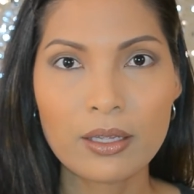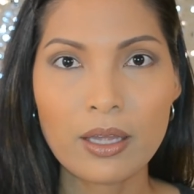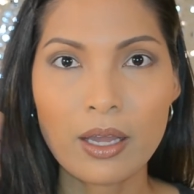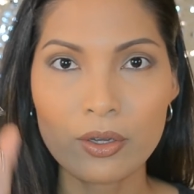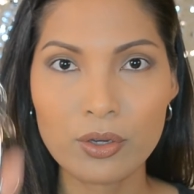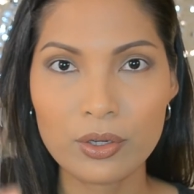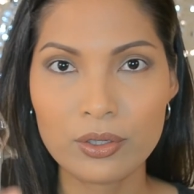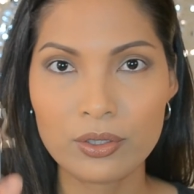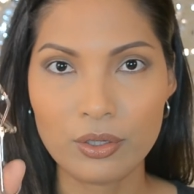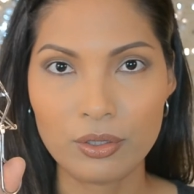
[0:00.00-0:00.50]

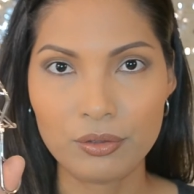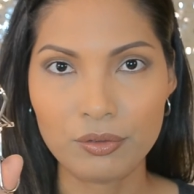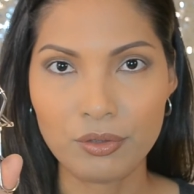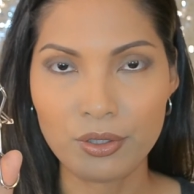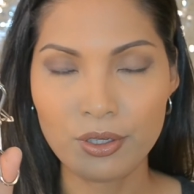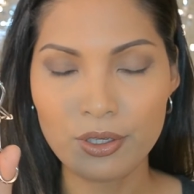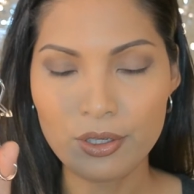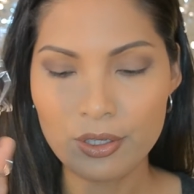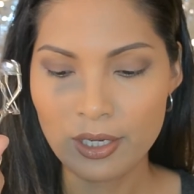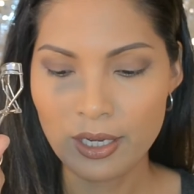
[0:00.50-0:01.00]
a
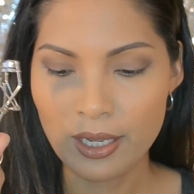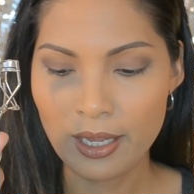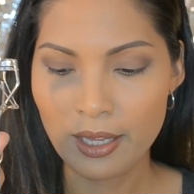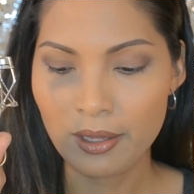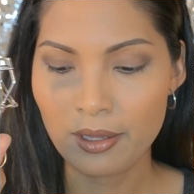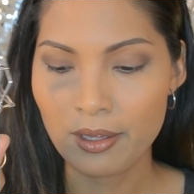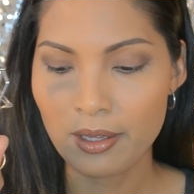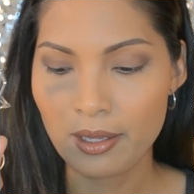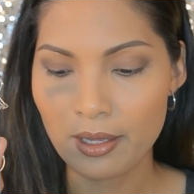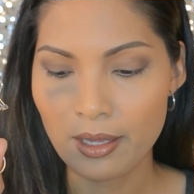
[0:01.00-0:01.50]
curler
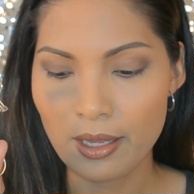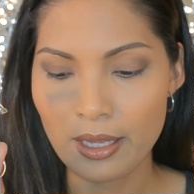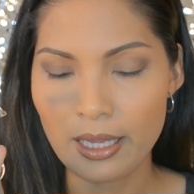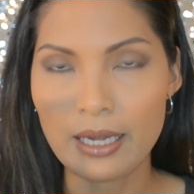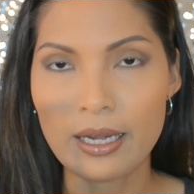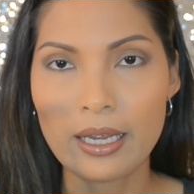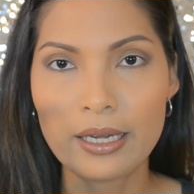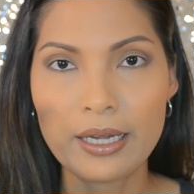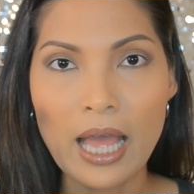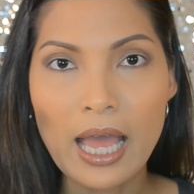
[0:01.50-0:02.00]

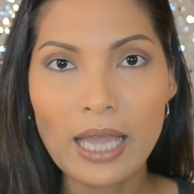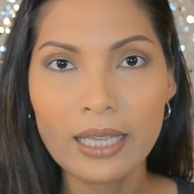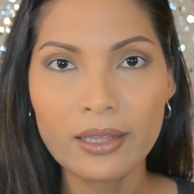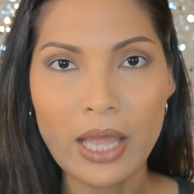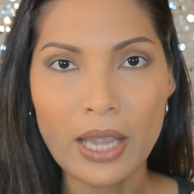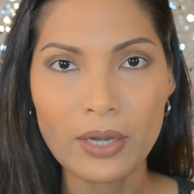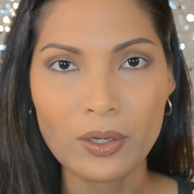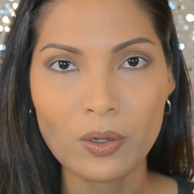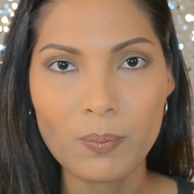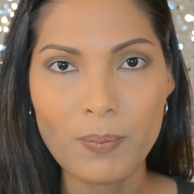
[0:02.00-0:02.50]
and an
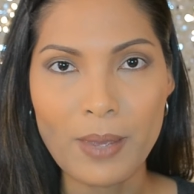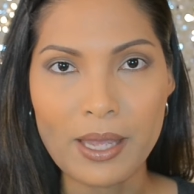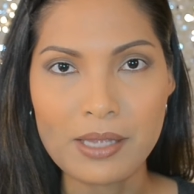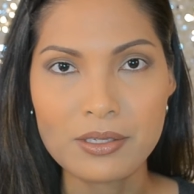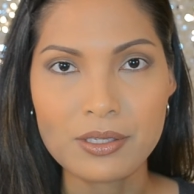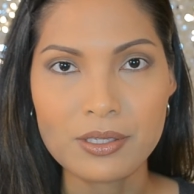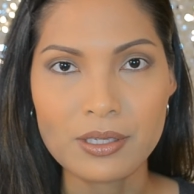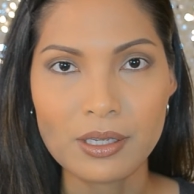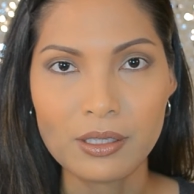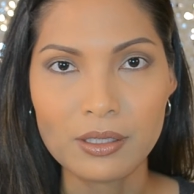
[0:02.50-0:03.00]
eyeliner
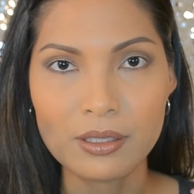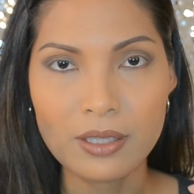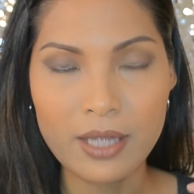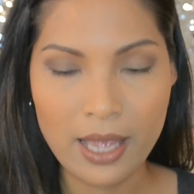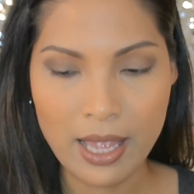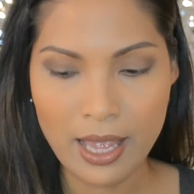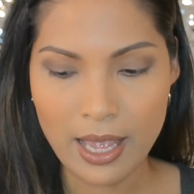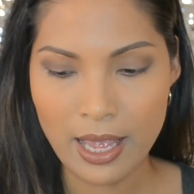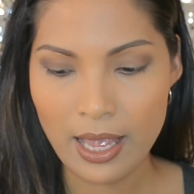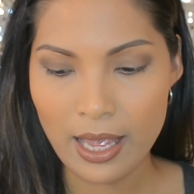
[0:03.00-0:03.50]
pencil,
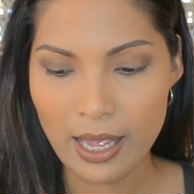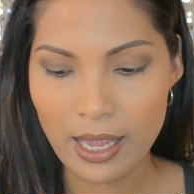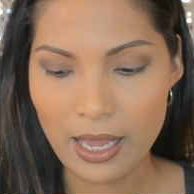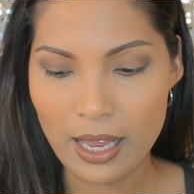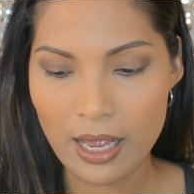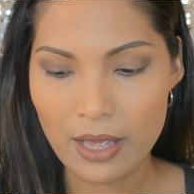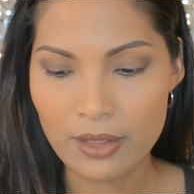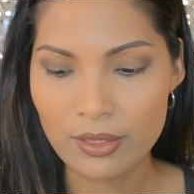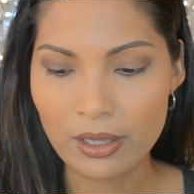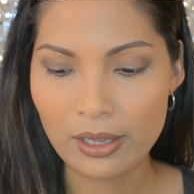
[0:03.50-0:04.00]

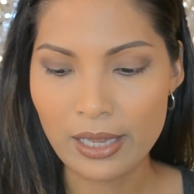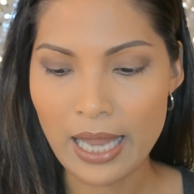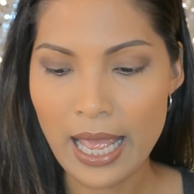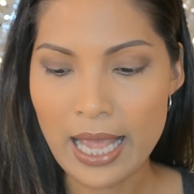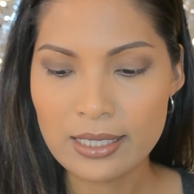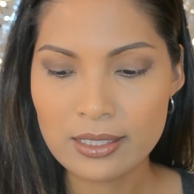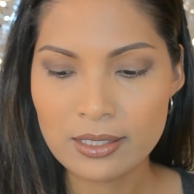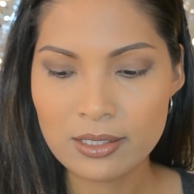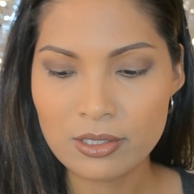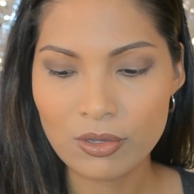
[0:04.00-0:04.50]
and the
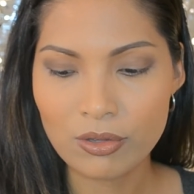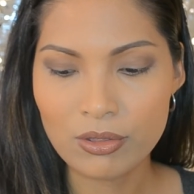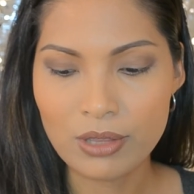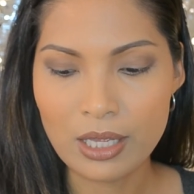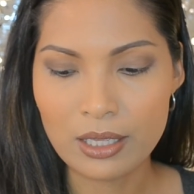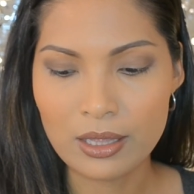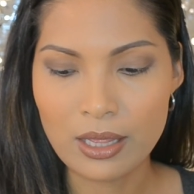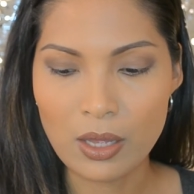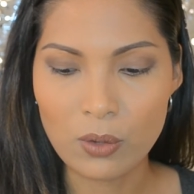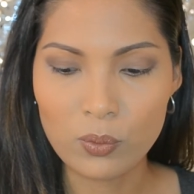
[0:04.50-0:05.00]
last
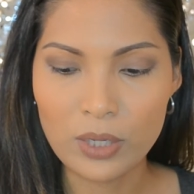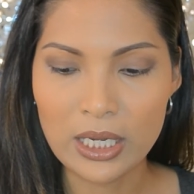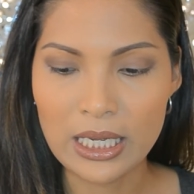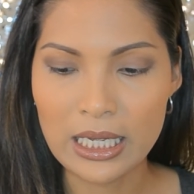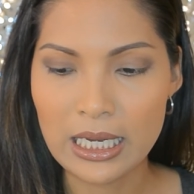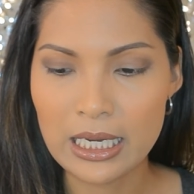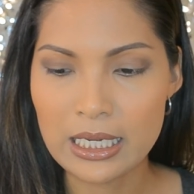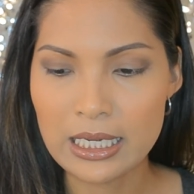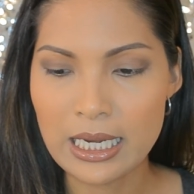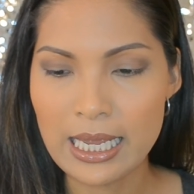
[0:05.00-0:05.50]
thing that we
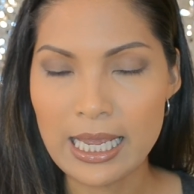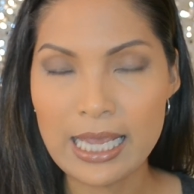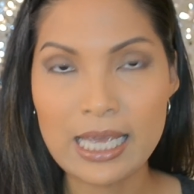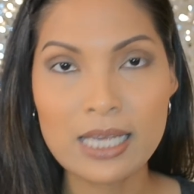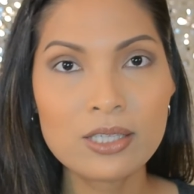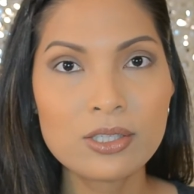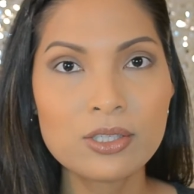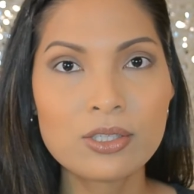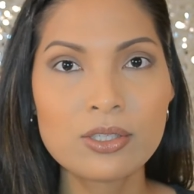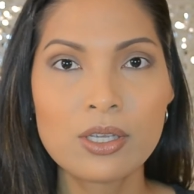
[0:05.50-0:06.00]
need
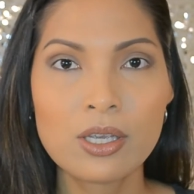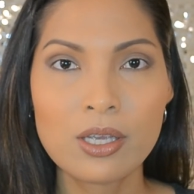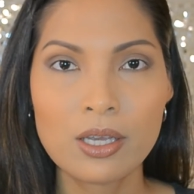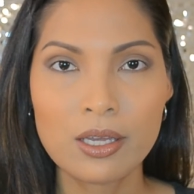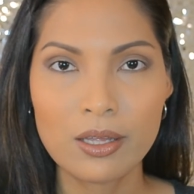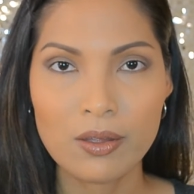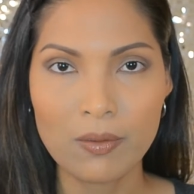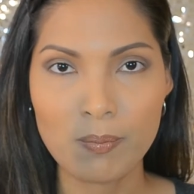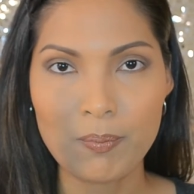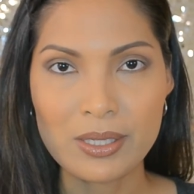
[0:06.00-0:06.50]
is
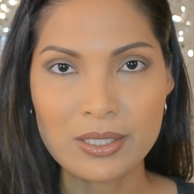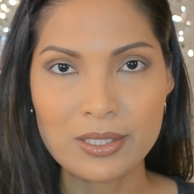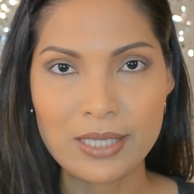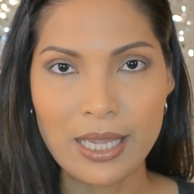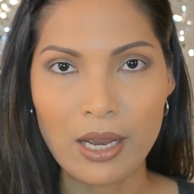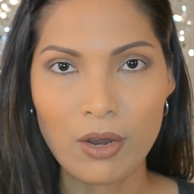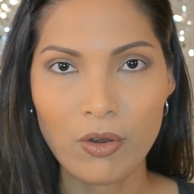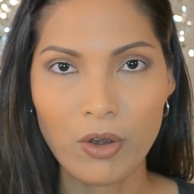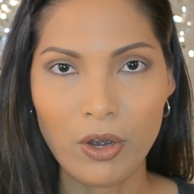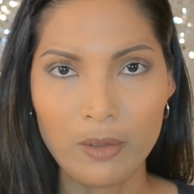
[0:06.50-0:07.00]

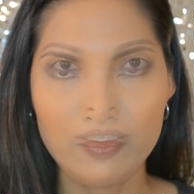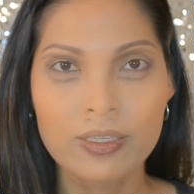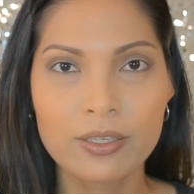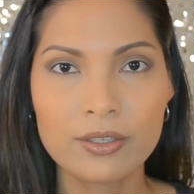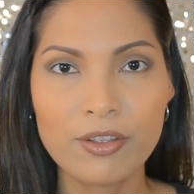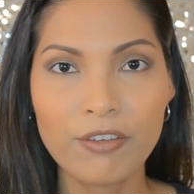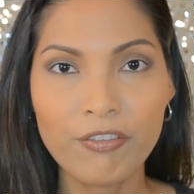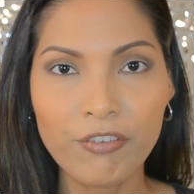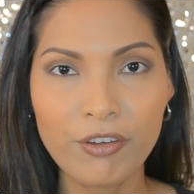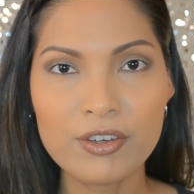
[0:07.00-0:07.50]
mascara.
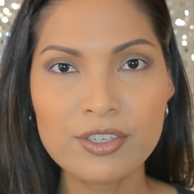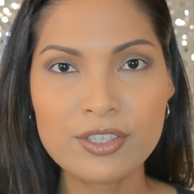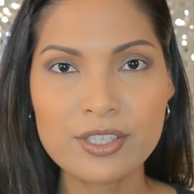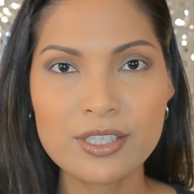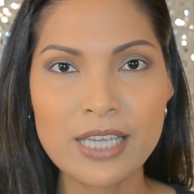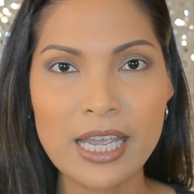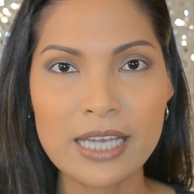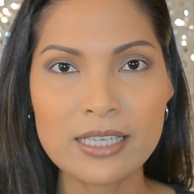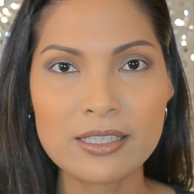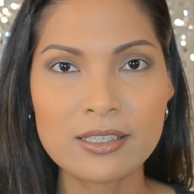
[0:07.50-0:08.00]
The
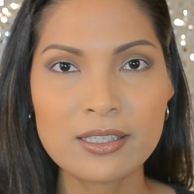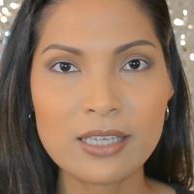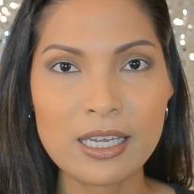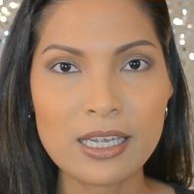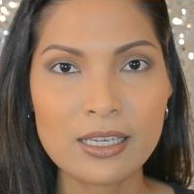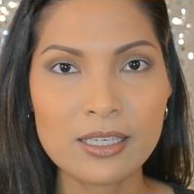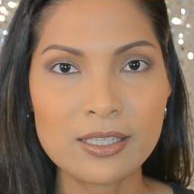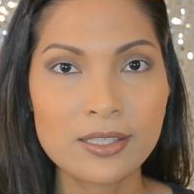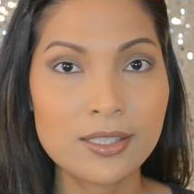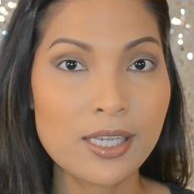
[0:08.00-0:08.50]
first test
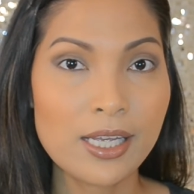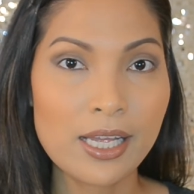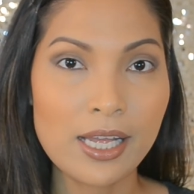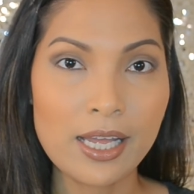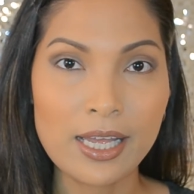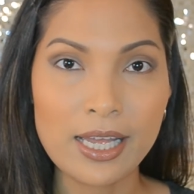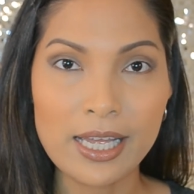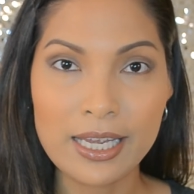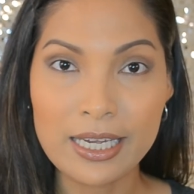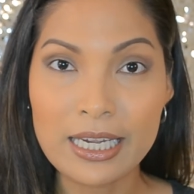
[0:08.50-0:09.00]
is
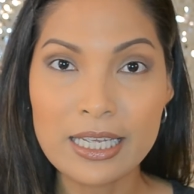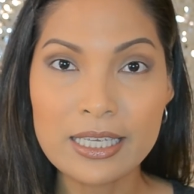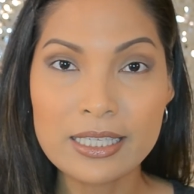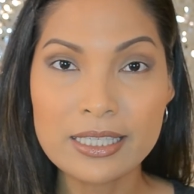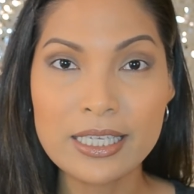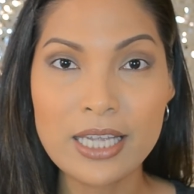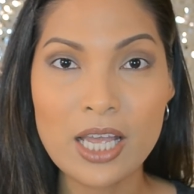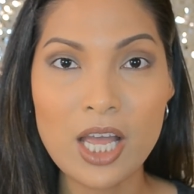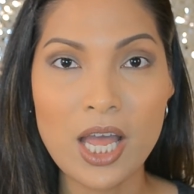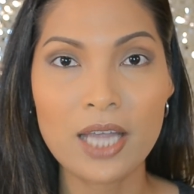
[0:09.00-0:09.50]
an
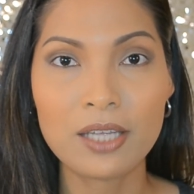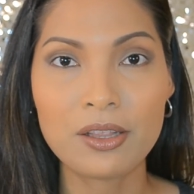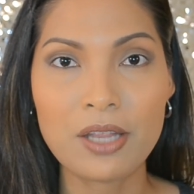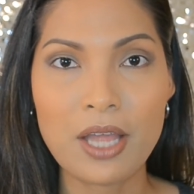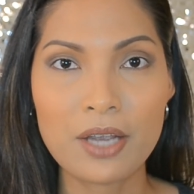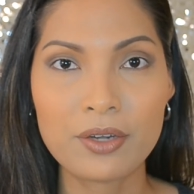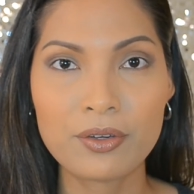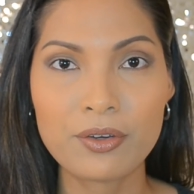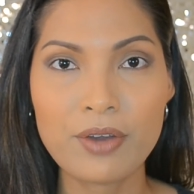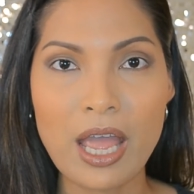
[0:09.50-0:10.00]
easy
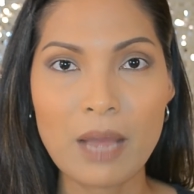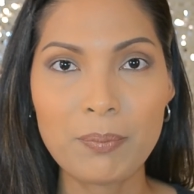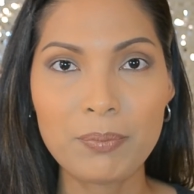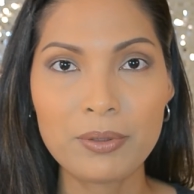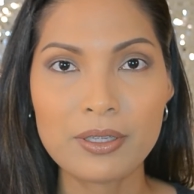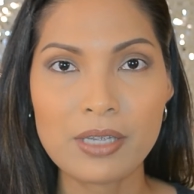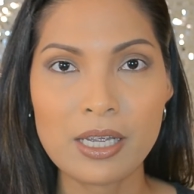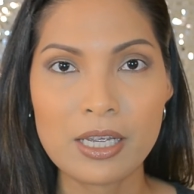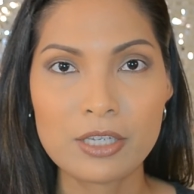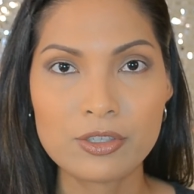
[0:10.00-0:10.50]
eyeliner
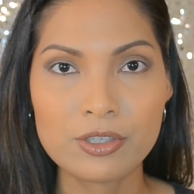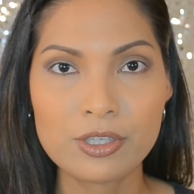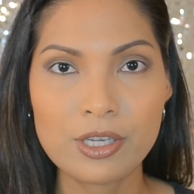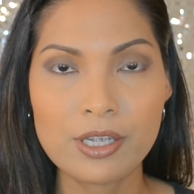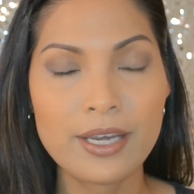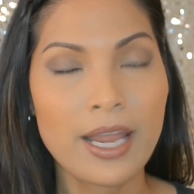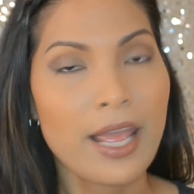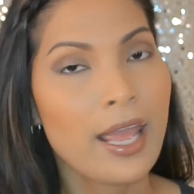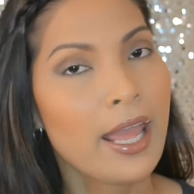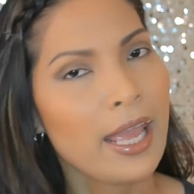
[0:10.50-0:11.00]

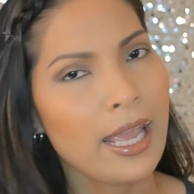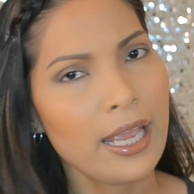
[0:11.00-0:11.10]
application.